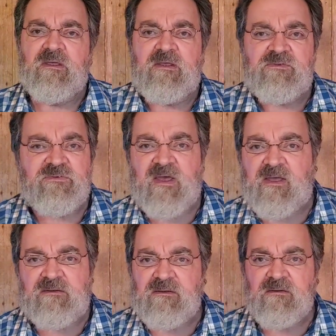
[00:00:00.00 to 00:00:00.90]
He's
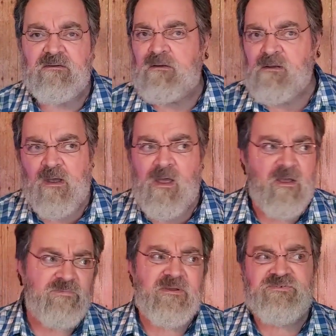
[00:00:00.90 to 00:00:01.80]
not,
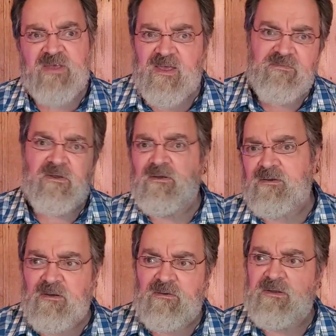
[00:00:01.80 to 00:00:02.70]
oh, he's my Savior.
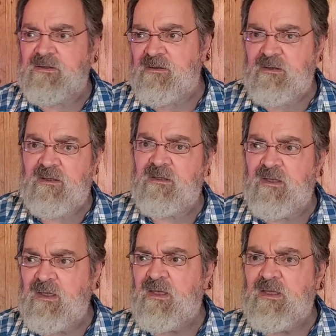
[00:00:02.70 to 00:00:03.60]
You know,
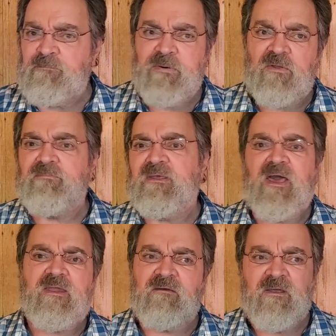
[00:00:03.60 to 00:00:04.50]
he pulled me
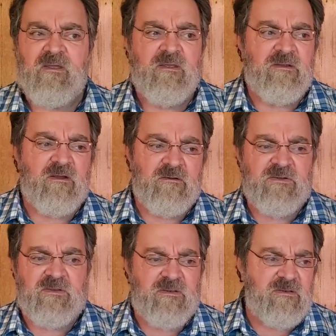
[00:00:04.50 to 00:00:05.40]
out of, you know,
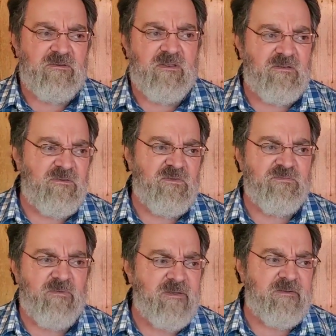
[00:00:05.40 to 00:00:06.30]

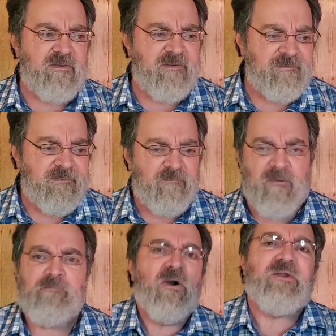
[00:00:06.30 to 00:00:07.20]
he's my
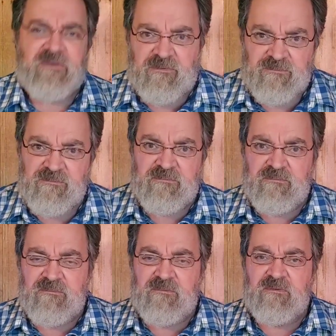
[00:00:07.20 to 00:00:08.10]
buddy.
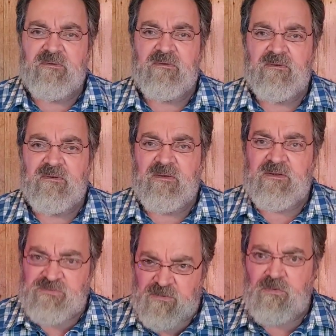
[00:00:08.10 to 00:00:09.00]

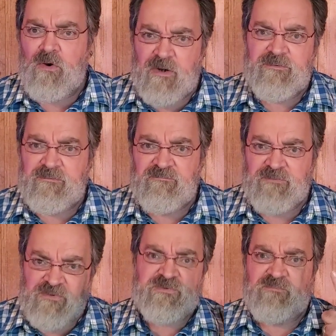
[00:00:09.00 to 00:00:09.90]
He's the Lord,
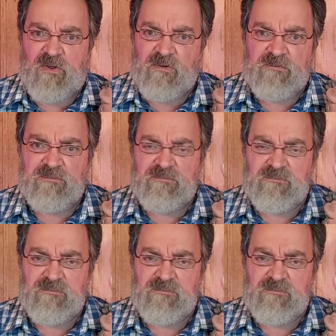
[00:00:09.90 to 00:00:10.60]
first of all.